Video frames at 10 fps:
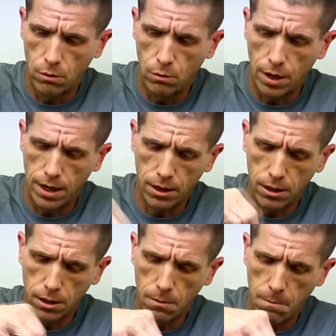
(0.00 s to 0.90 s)

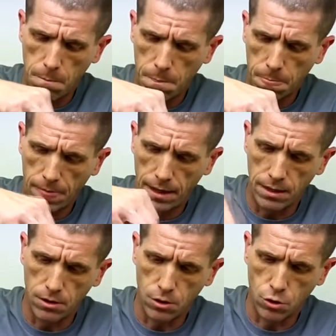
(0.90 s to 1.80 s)
where
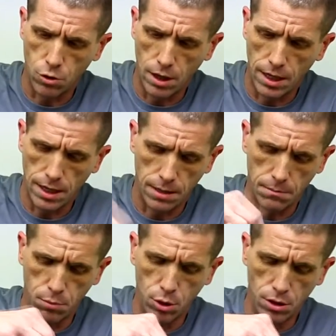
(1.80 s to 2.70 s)
in the tray
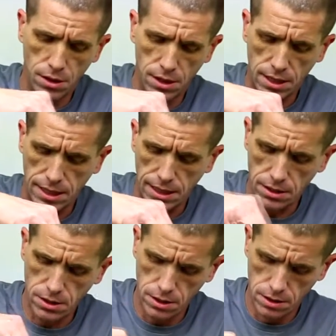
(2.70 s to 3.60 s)
I'm putting the
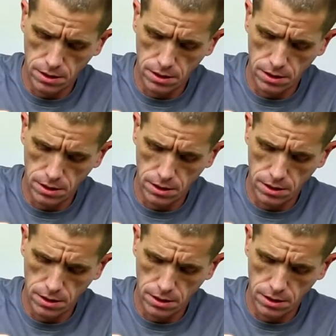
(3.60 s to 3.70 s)
seeds.